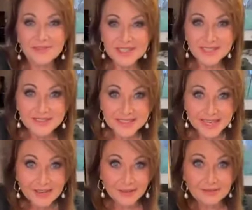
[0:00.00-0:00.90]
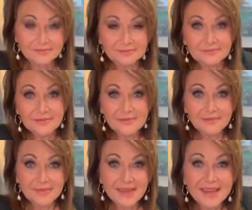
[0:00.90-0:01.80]
50 years later.
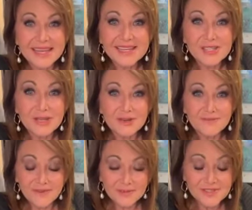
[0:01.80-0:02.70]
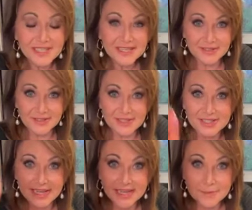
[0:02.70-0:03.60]
It took 50 years
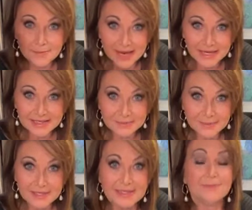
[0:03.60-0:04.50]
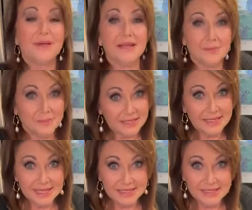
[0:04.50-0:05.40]
to take an amazing recipe that
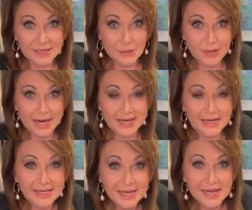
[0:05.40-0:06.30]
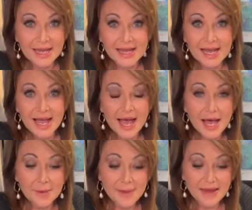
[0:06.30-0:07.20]
Miss Leslie created
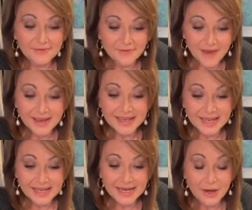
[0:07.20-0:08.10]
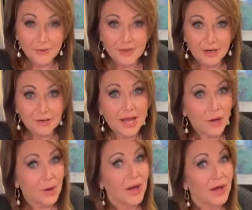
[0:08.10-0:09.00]
and finally get it out there.
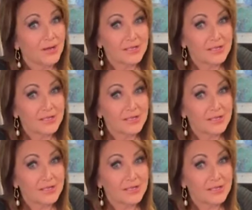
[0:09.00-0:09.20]
Now,